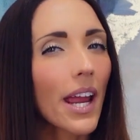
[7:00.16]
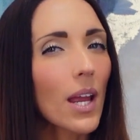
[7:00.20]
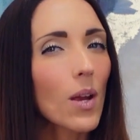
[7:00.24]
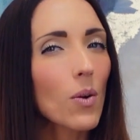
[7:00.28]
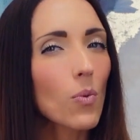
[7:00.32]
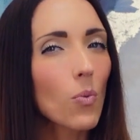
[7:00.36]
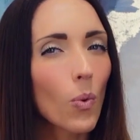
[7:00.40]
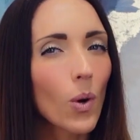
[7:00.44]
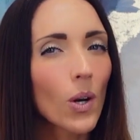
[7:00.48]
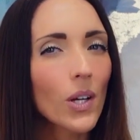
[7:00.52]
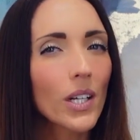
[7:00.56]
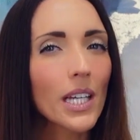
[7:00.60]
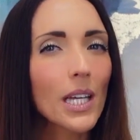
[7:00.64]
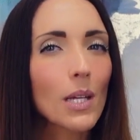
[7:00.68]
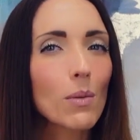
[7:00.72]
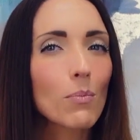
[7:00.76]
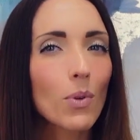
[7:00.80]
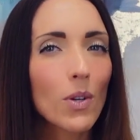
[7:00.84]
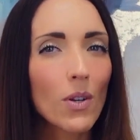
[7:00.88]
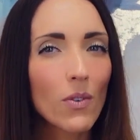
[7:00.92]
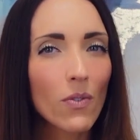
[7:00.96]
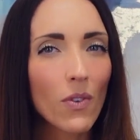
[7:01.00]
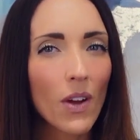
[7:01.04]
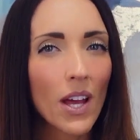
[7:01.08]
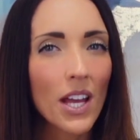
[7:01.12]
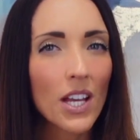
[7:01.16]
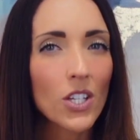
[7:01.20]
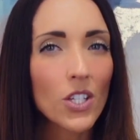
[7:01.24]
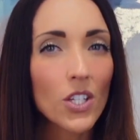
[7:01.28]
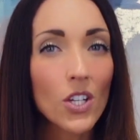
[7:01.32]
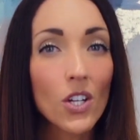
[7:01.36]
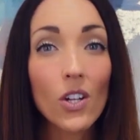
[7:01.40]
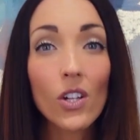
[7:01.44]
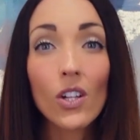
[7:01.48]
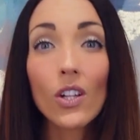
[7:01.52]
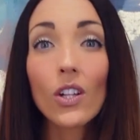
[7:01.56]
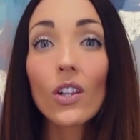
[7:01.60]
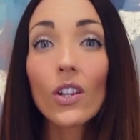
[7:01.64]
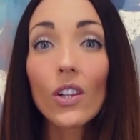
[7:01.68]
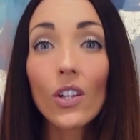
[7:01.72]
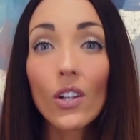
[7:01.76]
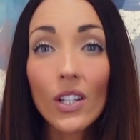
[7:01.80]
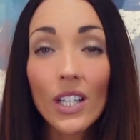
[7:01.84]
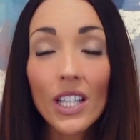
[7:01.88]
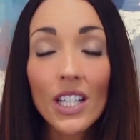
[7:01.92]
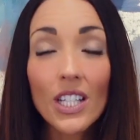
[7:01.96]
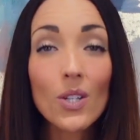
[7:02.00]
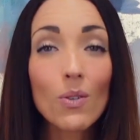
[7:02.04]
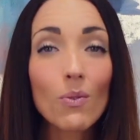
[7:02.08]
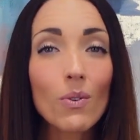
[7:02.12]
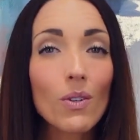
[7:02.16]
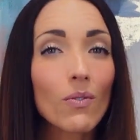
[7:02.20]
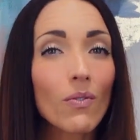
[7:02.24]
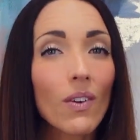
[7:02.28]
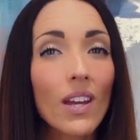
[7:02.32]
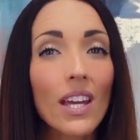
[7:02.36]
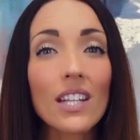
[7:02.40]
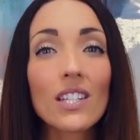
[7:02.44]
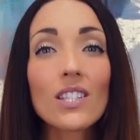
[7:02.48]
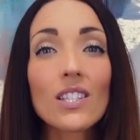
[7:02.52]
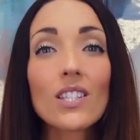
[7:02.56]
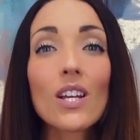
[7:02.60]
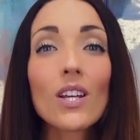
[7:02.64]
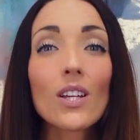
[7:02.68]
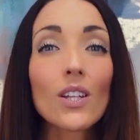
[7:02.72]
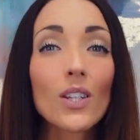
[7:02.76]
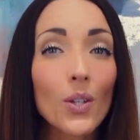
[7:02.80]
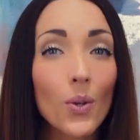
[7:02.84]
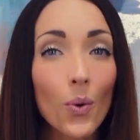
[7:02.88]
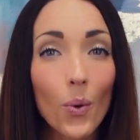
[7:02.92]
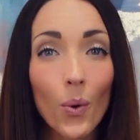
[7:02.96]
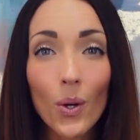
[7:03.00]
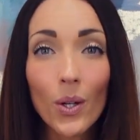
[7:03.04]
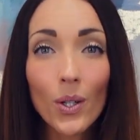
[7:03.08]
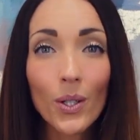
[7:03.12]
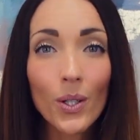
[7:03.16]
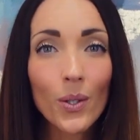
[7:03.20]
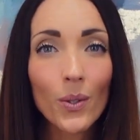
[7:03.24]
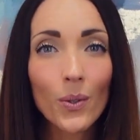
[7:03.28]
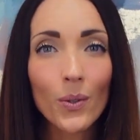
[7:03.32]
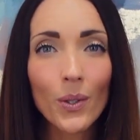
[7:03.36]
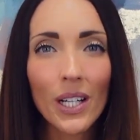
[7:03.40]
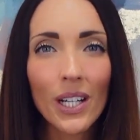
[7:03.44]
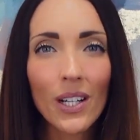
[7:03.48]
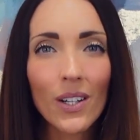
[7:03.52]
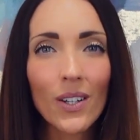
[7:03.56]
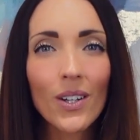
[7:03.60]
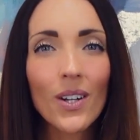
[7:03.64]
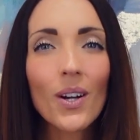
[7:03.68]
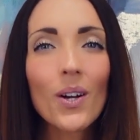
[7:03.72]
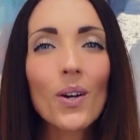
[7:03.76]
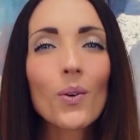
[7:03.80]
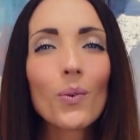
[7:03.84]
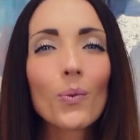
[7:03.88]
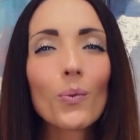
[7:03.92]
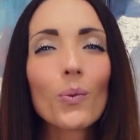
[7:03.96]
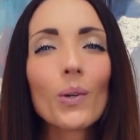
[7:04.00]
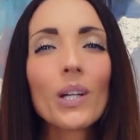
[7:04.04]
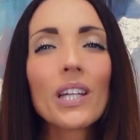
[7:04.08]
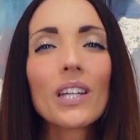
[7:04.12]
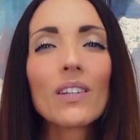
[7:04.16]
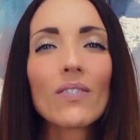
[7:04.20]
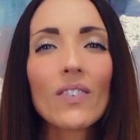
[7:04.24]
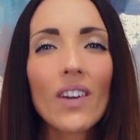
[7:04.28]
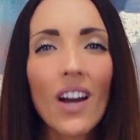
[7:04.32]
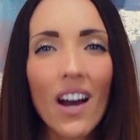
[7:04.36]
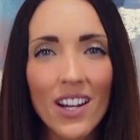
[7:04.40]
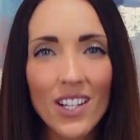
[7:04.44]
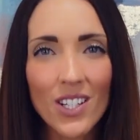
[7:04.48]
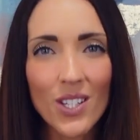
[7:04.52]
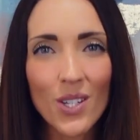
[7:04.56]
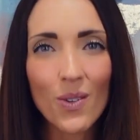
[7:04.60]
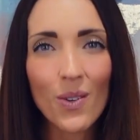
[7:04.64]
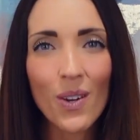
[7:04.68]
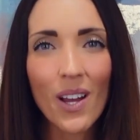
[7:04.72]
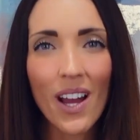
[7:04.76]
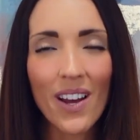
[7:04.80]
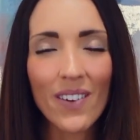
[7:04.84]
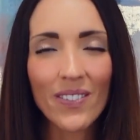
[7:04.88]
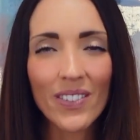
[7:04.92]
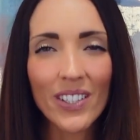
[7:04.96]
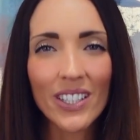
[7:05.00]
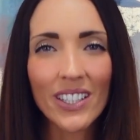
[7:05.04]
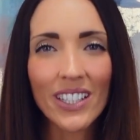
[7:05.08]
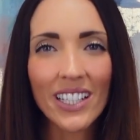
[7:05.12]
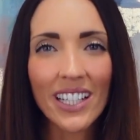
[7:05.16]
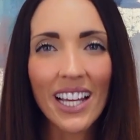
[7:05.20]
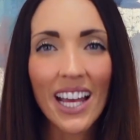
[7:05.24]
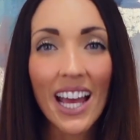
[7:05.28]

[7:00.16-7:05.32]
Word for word: a working professional looking to advance your career, we've got you covered.